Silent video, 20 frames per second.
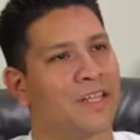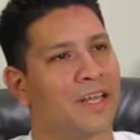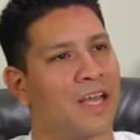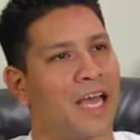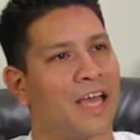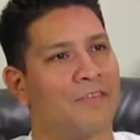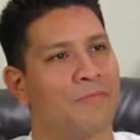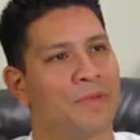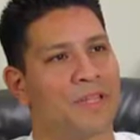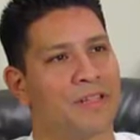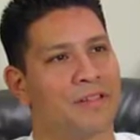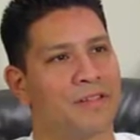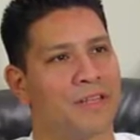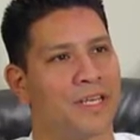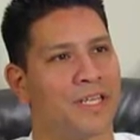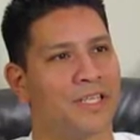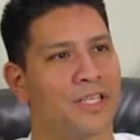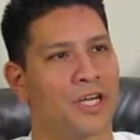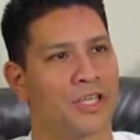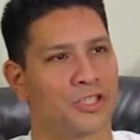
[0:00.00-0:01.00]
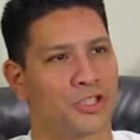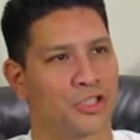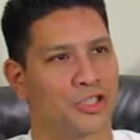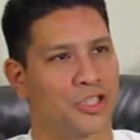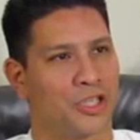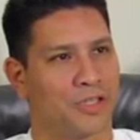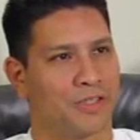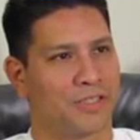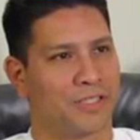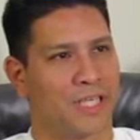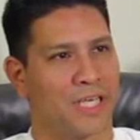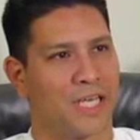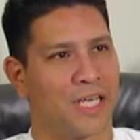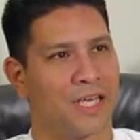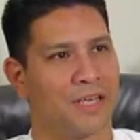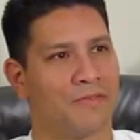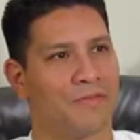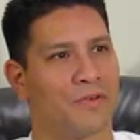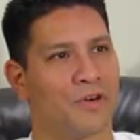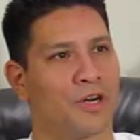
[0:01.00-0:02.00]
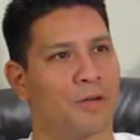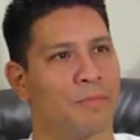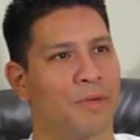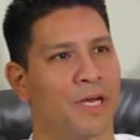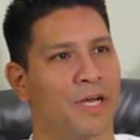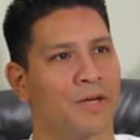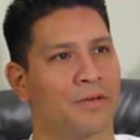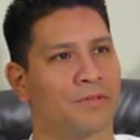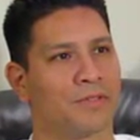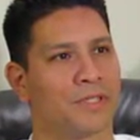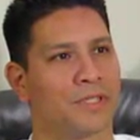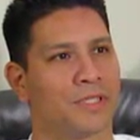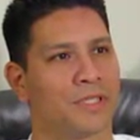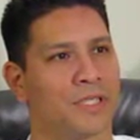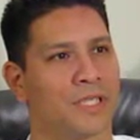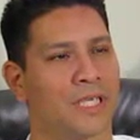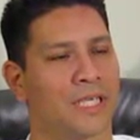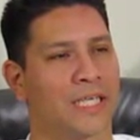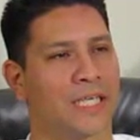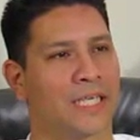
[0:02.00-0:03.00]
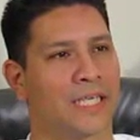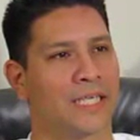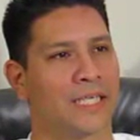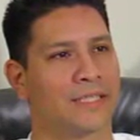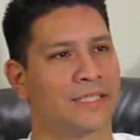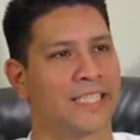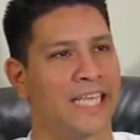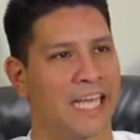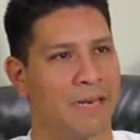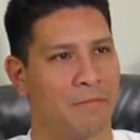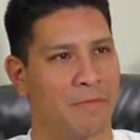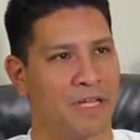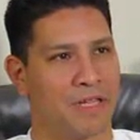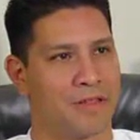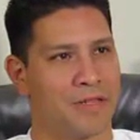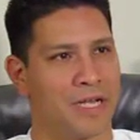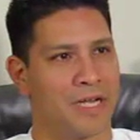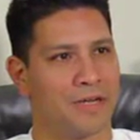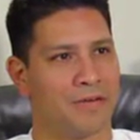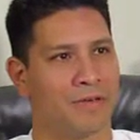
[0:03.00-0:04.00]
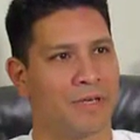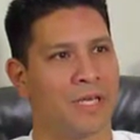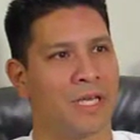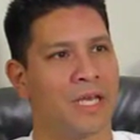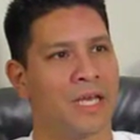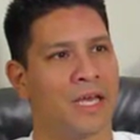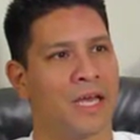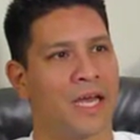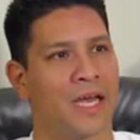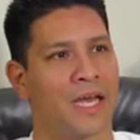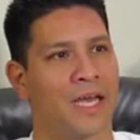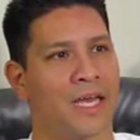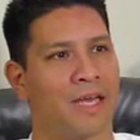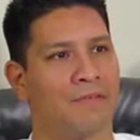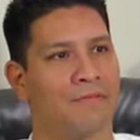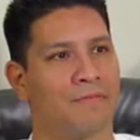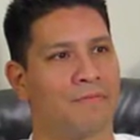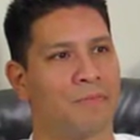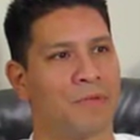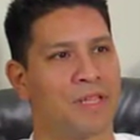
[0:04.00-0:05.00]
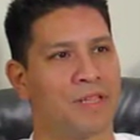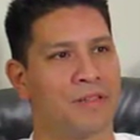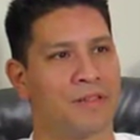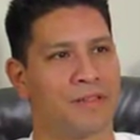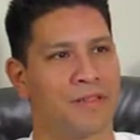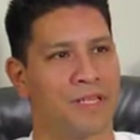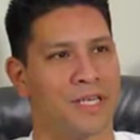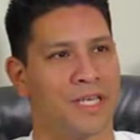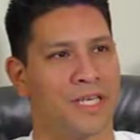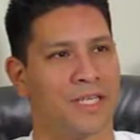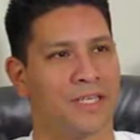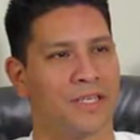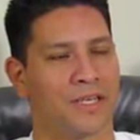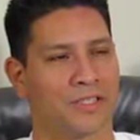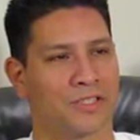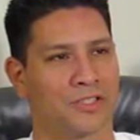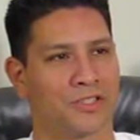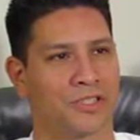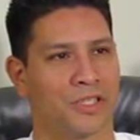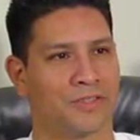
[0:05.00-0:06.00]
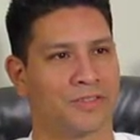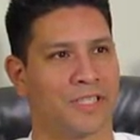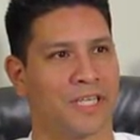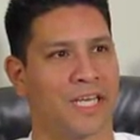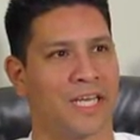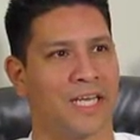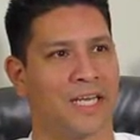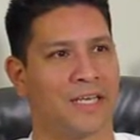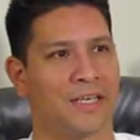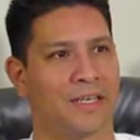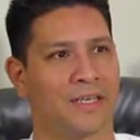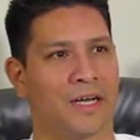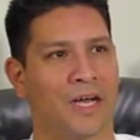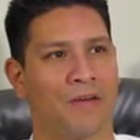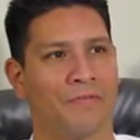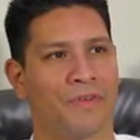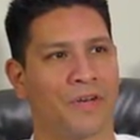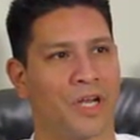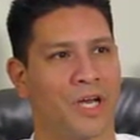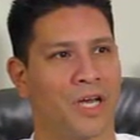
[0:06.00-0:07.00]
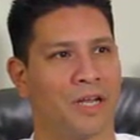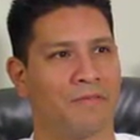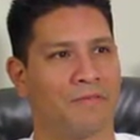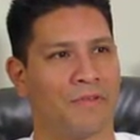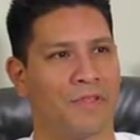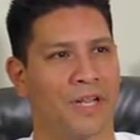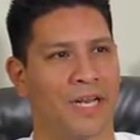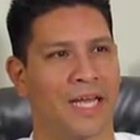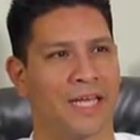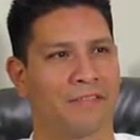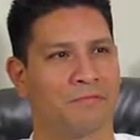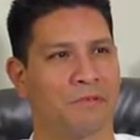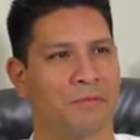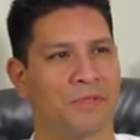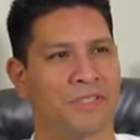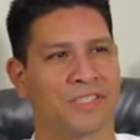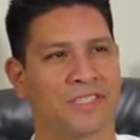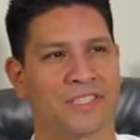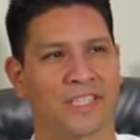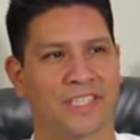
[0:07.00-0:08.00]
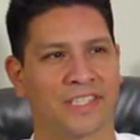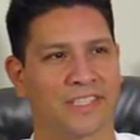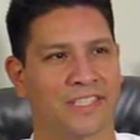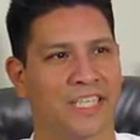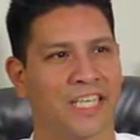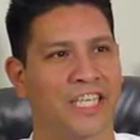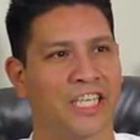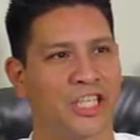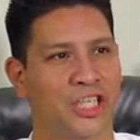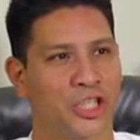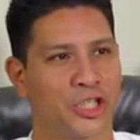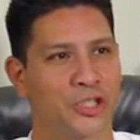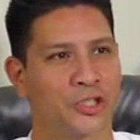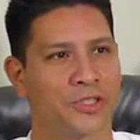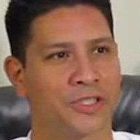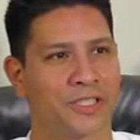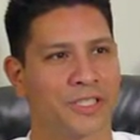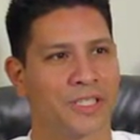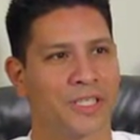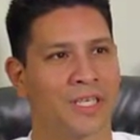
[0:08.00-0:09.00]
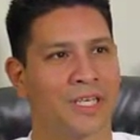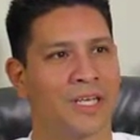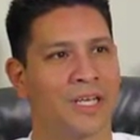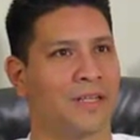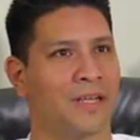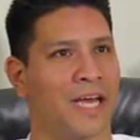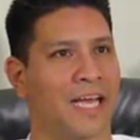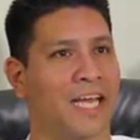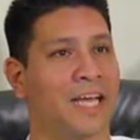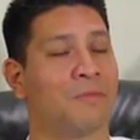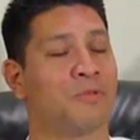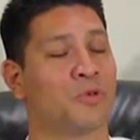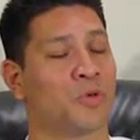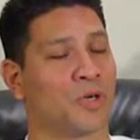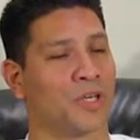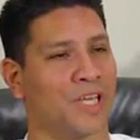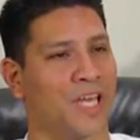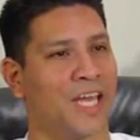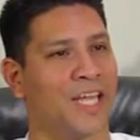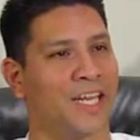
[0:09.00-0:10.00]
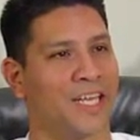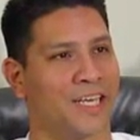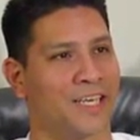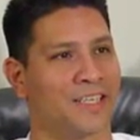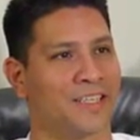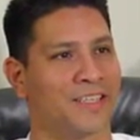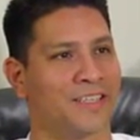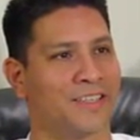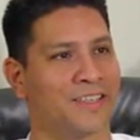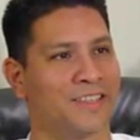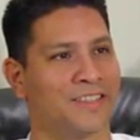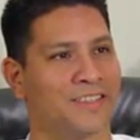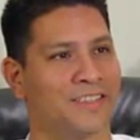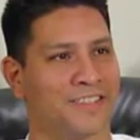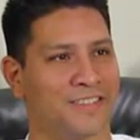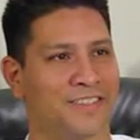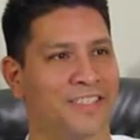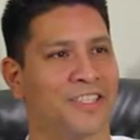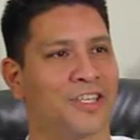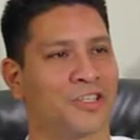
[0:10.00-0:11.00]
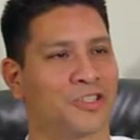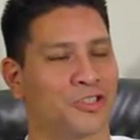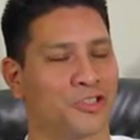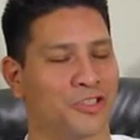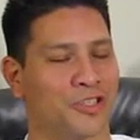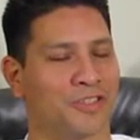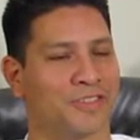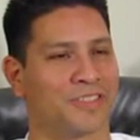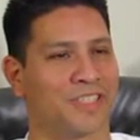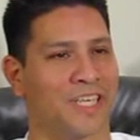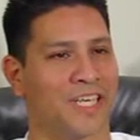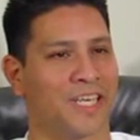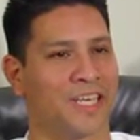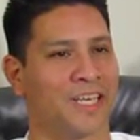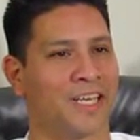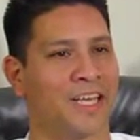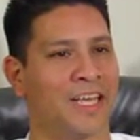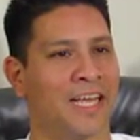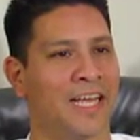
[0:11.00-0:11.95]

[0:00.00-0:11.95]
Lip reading: I've been seeing Dr. Salse for about 10 months now. I've been seeing Dr. Salse off and on for the last maybe 16 years. I come to Arcadia to see Dr. Salse.